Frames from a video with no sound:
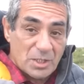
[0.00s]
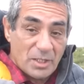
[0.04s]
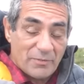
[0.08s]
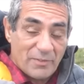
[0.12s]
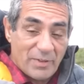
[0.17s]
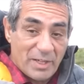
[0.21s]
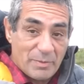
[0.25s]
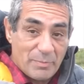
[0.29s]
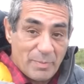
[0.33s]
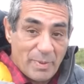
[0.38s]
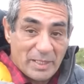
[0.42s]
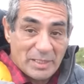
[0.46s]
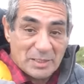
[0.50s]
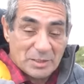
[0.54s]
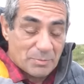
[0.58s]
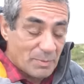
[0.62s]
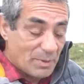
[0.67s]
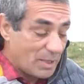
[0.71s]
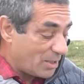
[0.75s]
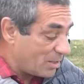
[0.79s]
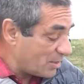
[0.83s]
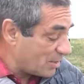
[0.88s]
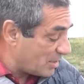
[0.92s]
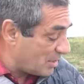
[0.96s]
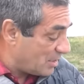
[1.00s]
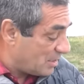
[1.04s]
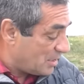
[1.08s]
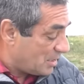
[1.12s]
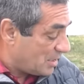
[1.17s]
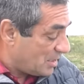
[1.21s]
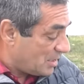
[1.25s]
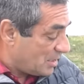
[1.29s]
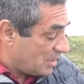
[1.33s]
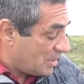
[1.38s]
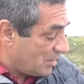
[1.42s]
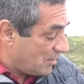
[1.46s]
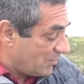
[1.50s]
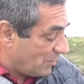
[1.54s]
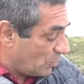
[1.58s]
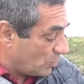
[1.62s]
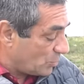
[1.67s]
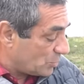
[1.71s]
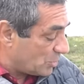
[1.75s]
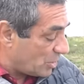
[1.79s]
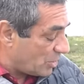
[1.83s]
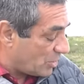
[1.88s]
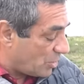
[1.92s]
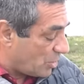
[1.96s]
Survey Benchmark. You've
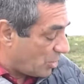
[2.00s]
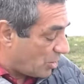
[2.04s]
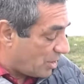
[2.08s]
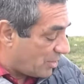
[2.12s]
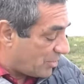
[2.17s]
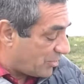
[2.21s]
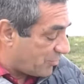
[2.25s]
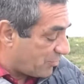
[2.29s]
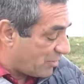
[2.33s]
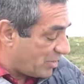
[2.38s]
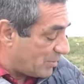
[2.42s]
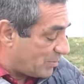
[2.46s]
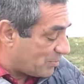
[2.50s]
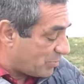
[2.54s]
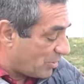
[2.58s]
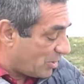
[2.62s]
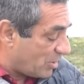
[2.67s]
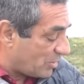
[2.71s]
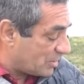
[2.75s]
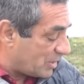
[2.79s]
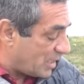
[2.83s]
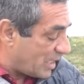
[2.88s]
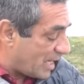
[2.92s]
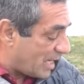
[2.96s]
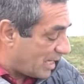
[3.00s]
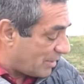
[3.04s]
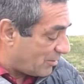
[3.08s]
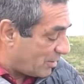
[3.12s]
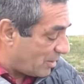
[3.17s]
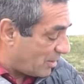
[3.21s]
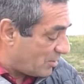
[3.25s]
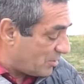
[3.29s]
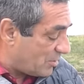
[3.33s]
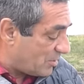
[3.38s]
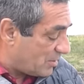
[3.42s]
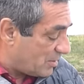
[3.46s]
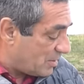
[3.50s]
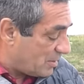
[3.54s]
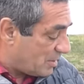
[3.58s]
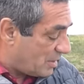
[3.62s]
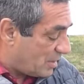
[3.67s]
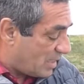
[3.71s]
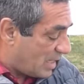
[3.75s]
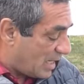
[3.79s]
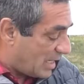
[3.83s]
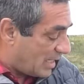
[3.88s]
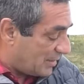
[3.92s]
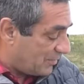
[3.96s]
also got a three-pronged arrow
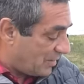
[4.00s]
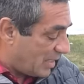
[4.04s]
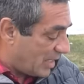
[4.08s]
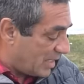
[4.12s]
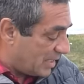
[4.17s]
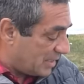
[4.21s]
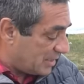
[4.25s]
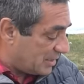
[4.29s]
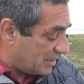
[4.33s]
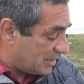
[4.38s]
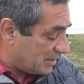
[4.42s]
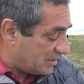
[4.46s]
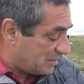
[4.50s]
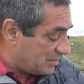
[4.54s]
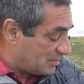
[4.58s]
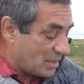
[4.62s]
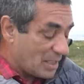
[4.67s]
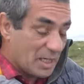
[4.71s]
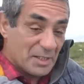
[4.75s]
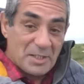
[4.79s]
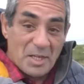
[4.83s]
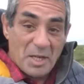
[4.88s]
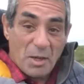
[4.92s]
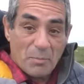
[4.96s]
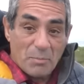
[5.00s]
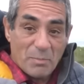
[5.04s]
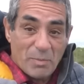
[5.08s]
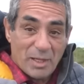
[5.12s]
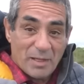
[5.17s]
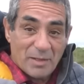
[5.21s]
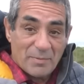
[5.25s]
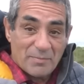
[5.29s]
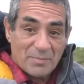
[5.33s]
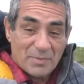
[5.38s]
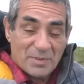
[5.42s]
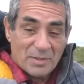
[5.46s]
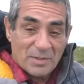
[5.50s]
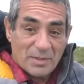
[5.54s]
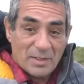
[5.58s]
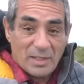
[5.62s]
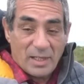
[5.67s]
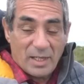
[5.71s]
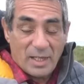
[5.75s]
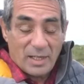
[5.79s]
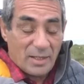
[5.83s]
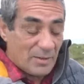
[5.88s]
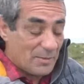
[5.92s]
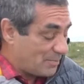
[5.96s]
and then a number.
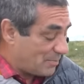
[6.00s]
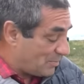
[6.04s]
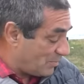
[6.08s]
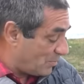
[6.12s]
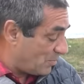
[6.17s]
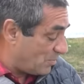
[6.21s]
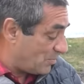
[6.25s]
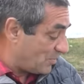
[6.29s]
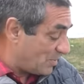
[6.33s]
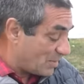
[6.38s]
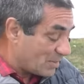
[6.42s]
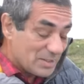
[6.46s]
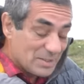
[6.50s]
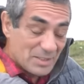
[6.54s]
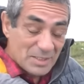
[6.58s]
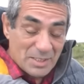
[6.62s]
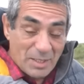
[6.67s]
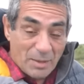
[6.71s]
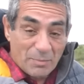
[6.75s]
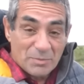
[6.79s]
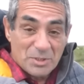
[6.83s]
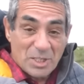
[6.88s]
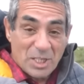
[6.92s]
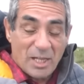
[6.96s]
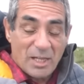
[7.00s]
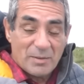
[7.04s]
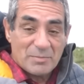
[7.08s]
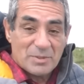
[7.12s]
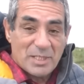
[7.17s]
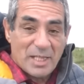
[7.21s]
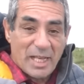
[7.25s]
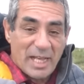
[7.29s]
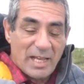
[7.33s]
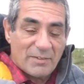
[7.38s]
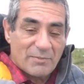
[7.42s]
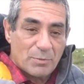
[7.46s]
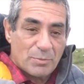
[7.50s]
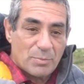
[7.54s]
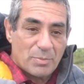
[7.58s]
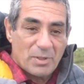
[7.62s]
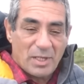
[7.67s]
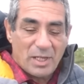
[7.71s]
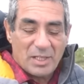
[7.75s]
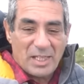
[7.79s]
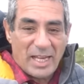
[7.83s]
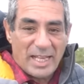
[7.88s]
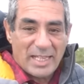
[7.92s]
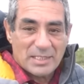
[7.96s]
Sometimes they have
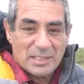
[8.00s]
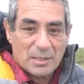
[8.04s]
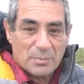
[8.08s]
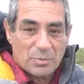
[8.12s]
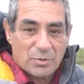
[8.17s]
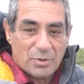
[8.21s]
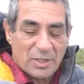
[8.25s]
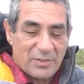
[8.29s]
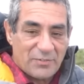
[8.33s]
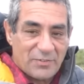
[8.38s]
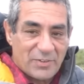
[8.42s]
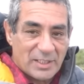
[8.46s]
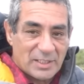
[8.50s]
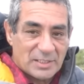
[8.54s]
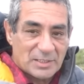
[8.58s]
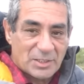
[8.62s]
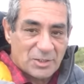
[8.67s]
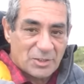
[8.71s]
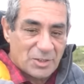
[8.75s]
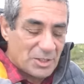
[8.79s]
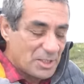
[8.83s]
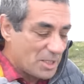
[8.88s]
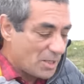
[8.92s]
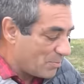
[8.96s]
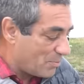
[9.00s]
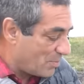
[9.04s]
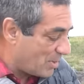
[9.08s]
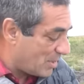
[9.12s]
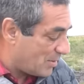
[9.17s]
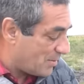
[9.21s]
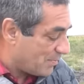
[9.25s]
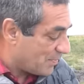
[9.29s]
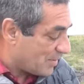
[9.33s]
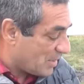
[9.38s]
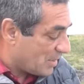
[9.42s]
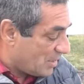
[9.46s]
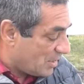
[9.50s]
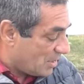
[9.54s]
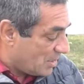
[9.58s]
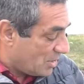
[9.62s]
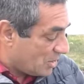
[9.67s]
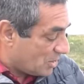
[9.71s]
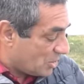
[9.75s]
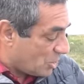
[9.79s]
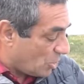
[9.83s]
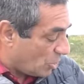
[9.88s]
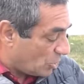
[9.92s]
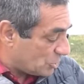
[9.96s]
a letter prefix to the number.
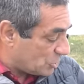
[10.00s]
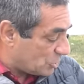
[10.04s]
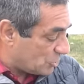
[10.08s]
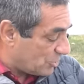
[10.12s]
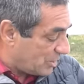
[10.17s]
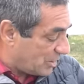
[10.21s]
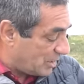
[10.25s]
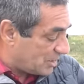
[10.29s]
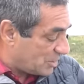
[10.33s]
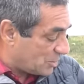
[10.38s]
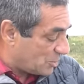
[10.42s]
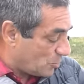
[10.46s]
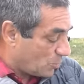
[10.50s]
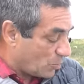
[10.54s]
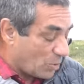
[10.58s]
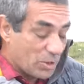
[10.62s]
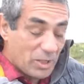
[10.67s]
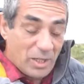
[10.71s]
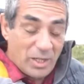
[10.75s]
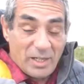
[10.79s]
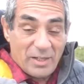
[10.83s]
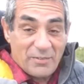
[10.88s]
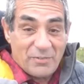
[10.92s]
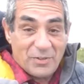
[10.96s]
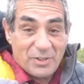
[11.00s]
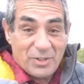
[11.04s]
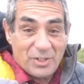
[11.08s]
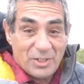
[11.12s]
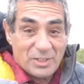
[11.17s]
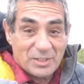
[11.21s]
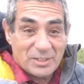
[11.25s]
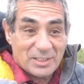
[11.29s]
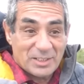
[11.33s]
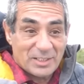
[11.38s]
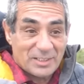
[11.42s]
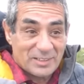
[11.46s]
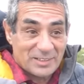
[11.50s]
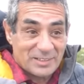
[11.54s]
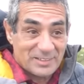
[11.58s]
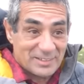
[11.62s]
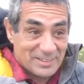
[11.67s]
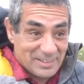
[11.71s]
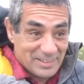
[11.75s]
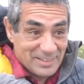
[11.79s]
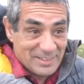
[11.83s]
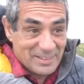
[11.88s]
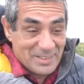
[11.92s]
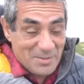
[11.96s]
Contrary to what I've heard
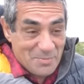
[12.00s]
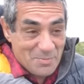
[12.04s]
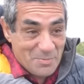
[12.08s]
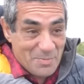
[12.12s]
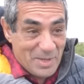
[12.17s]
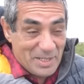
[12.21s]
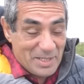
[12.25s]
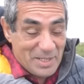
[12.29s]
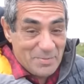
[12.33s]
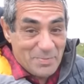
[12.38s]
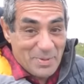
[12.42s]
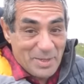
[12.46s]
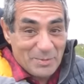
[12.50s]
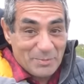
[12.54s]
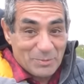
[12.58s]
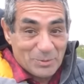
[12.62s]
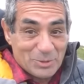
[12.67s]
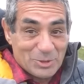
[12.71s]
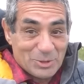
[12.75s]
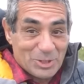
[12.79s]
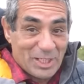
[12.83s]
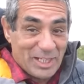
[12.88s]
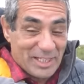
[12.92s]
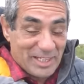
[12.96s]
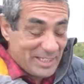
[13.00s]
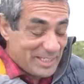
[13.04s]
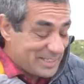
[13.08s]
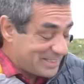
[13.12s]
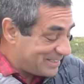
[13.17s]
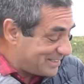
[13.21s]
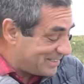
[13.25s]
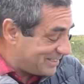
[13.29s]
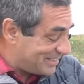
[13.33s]
many people say,